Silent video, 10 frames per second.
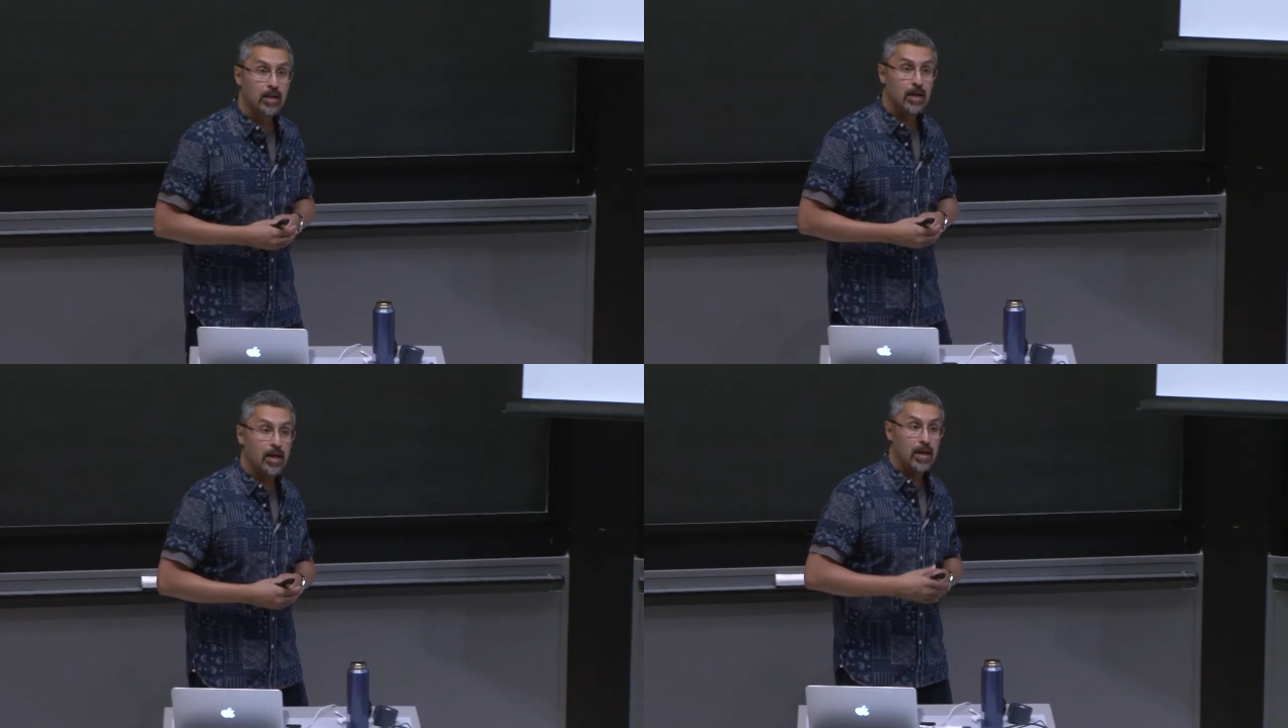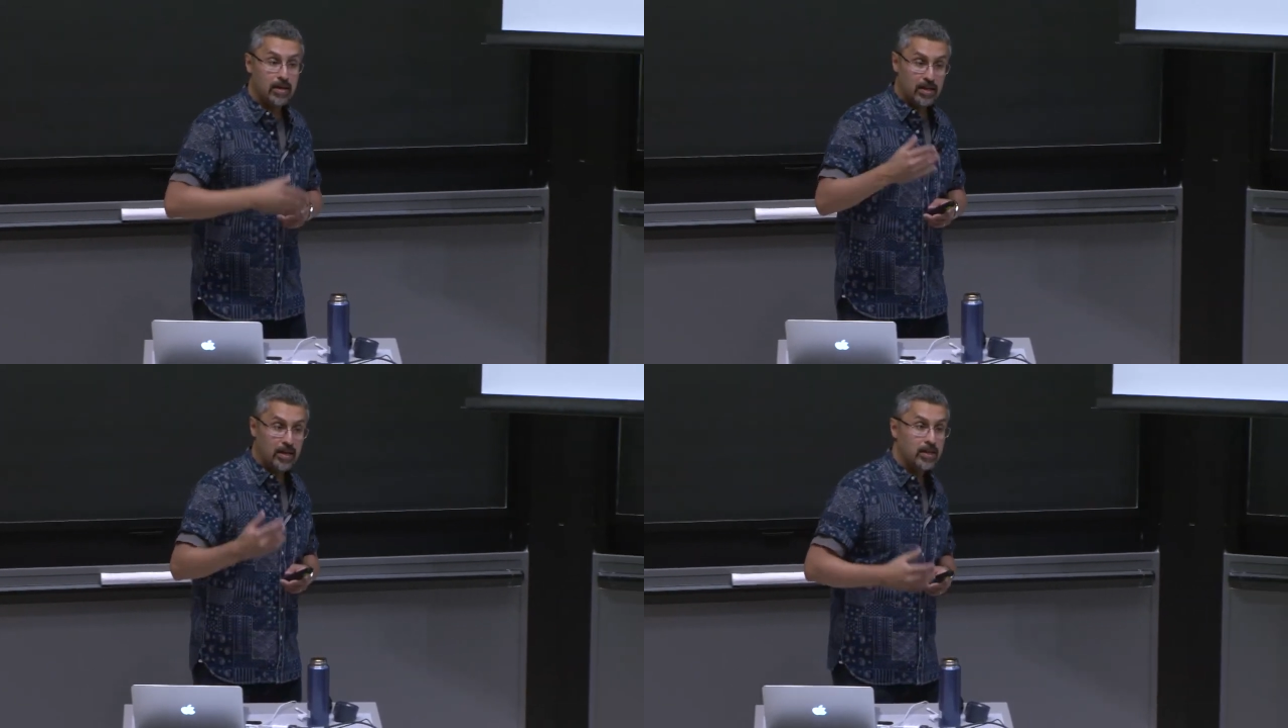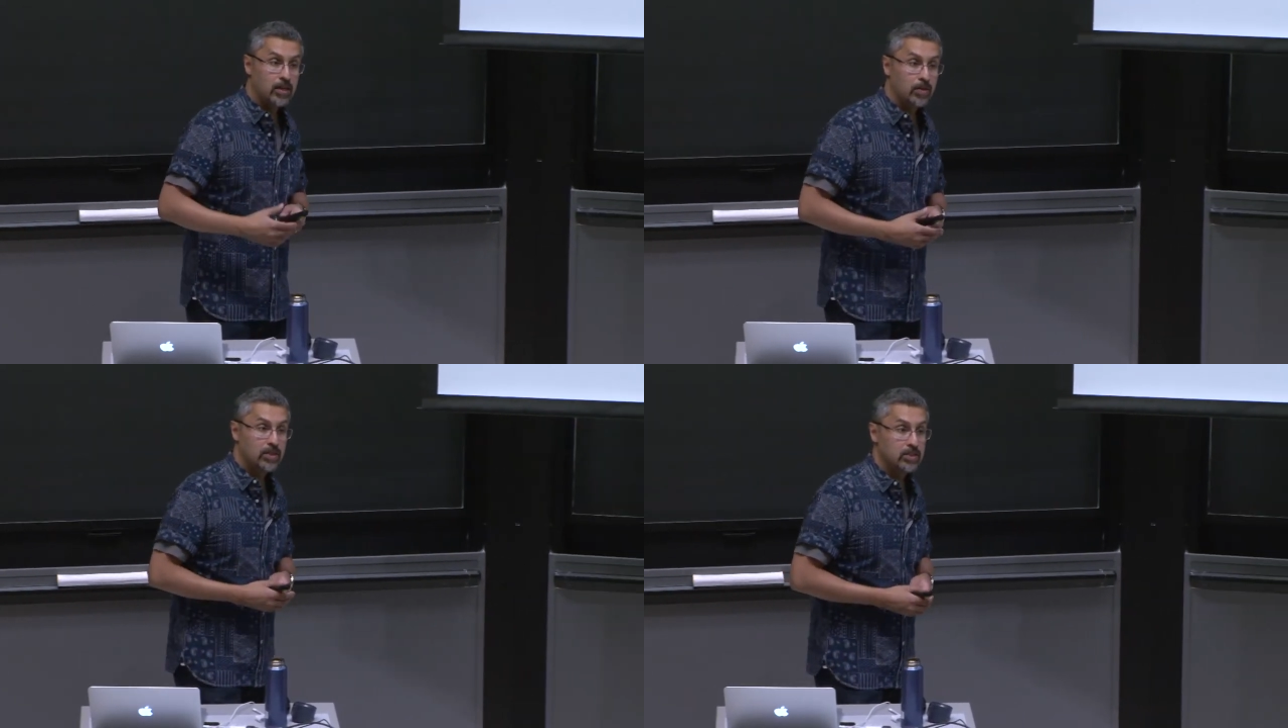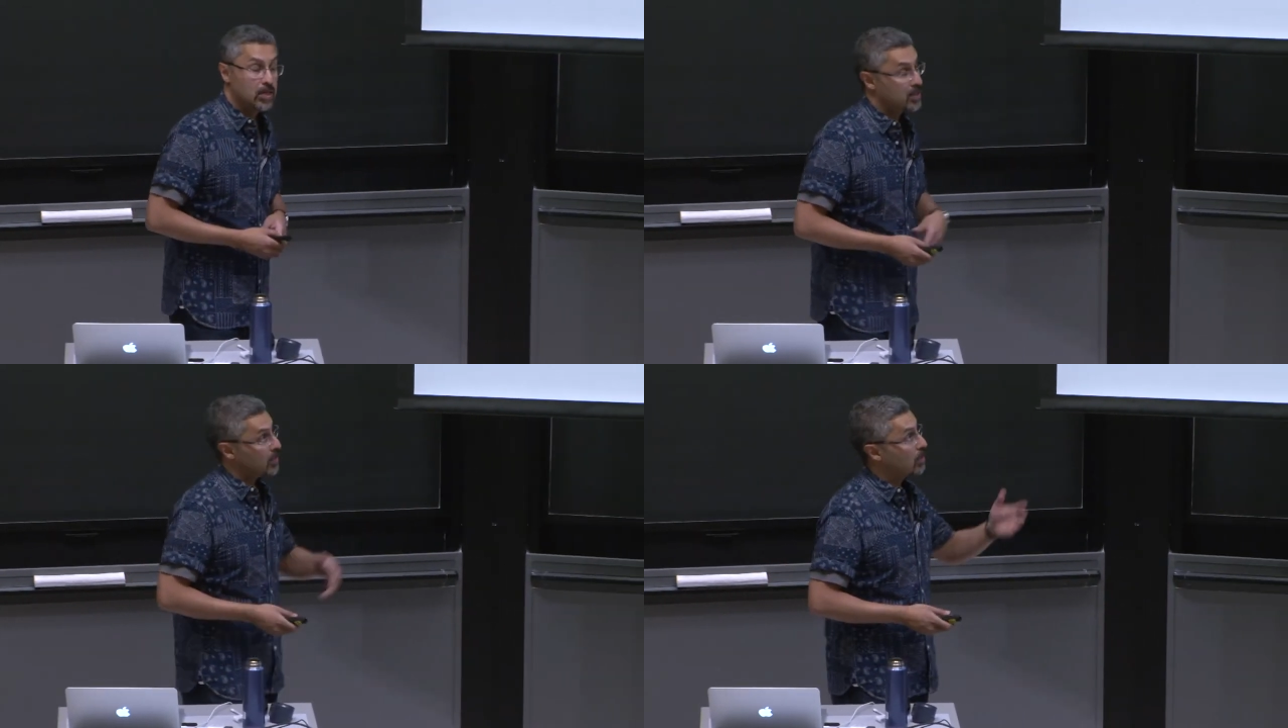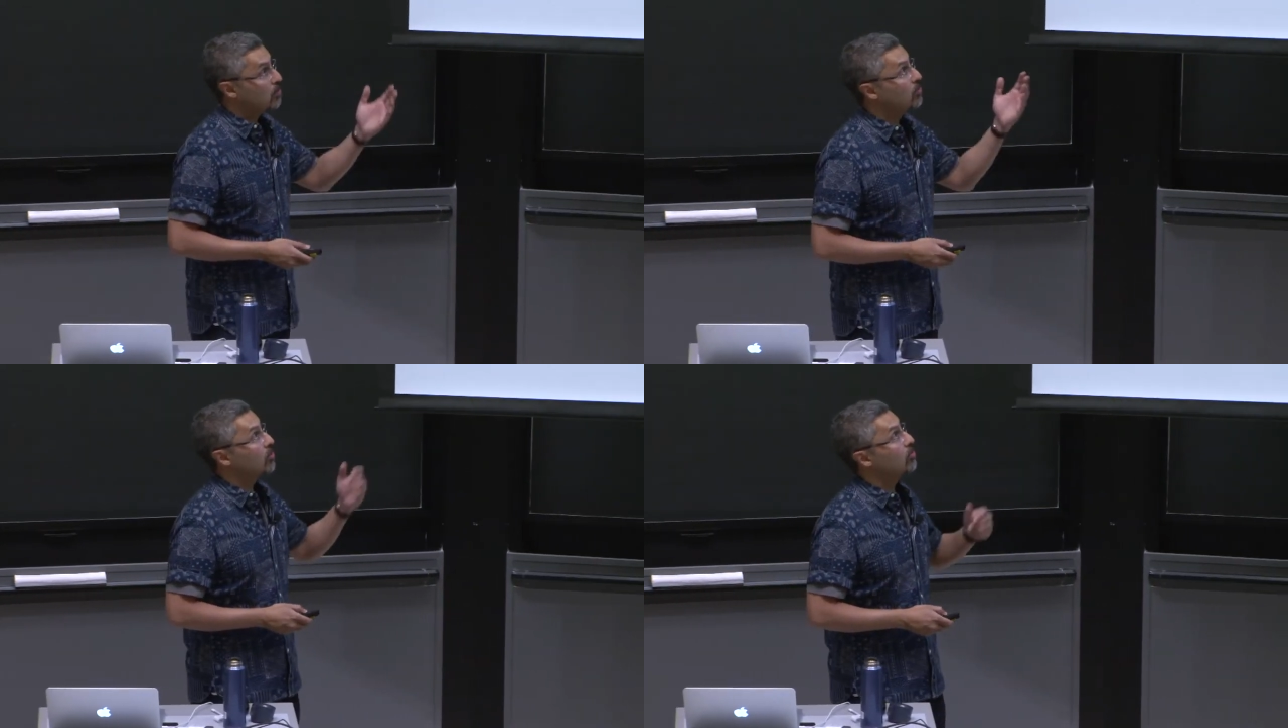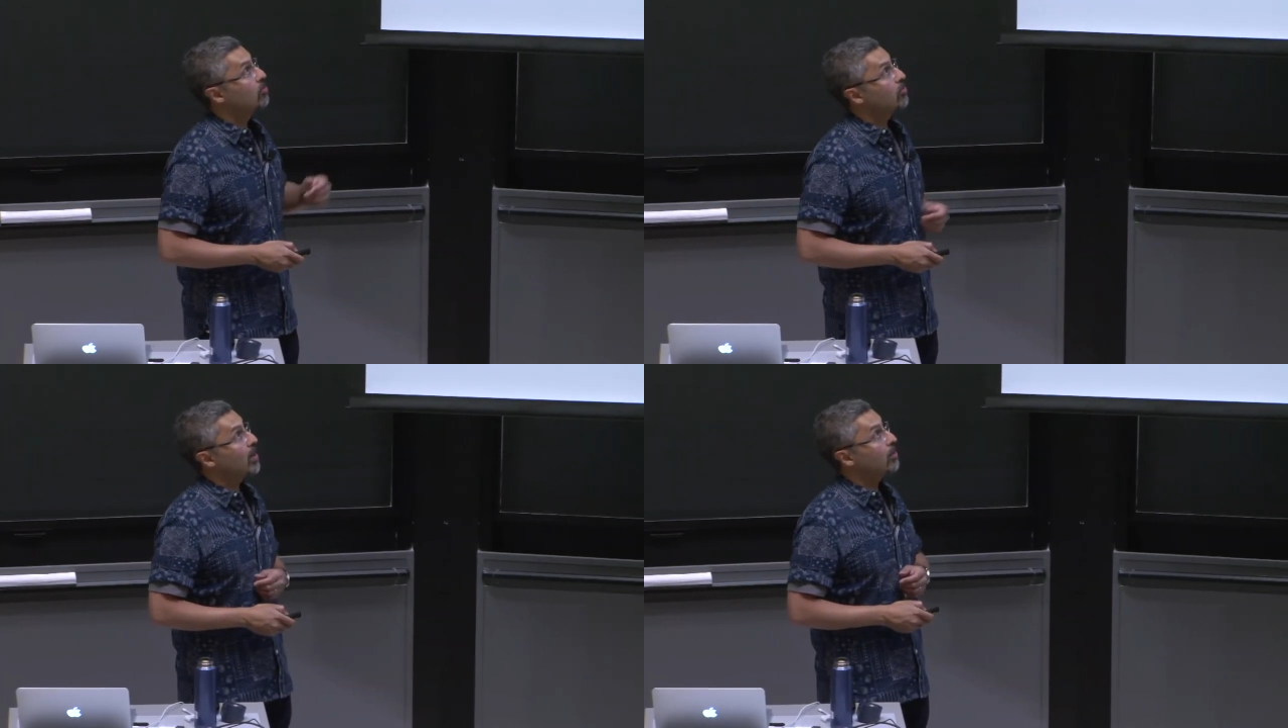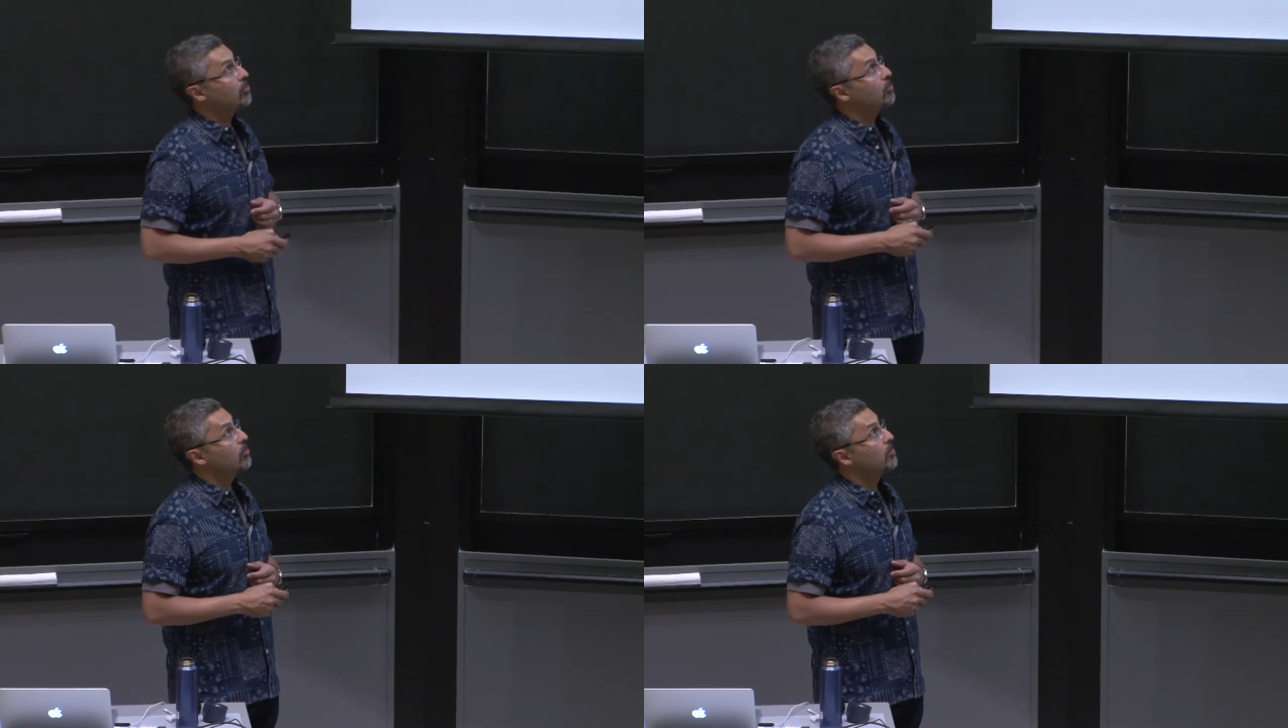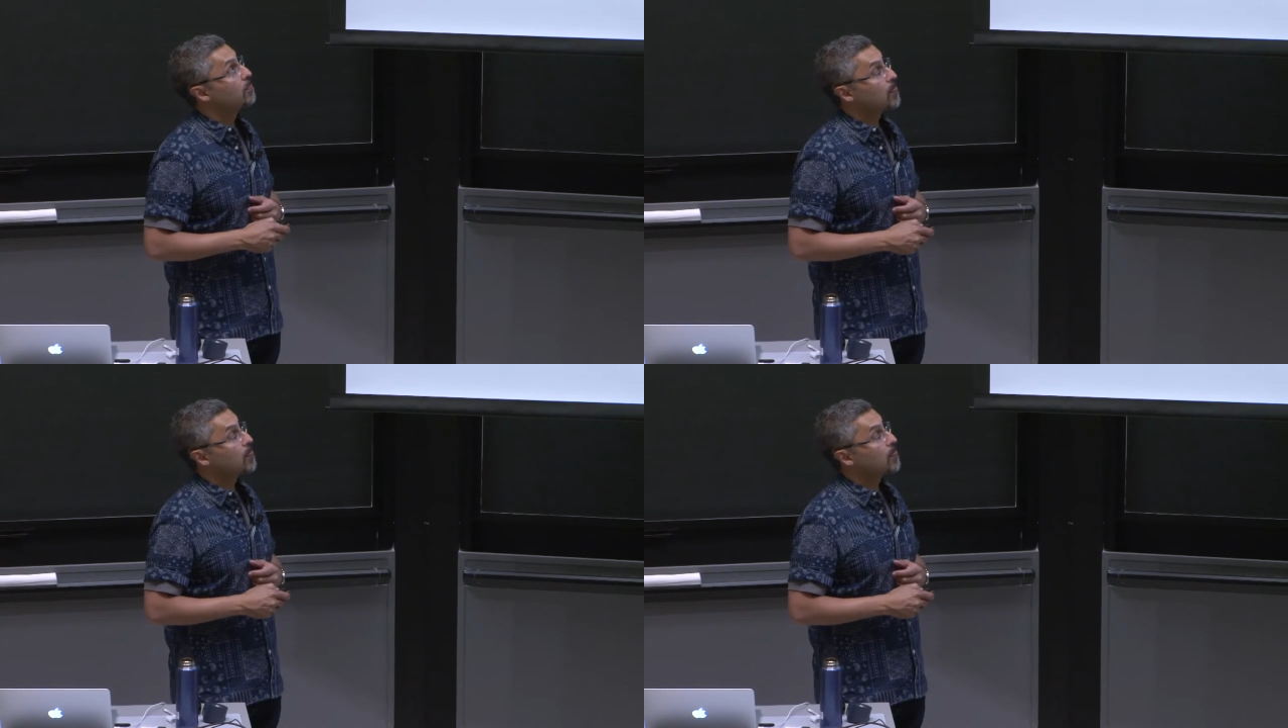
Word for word: at 90 degrees, and that gives us altitude.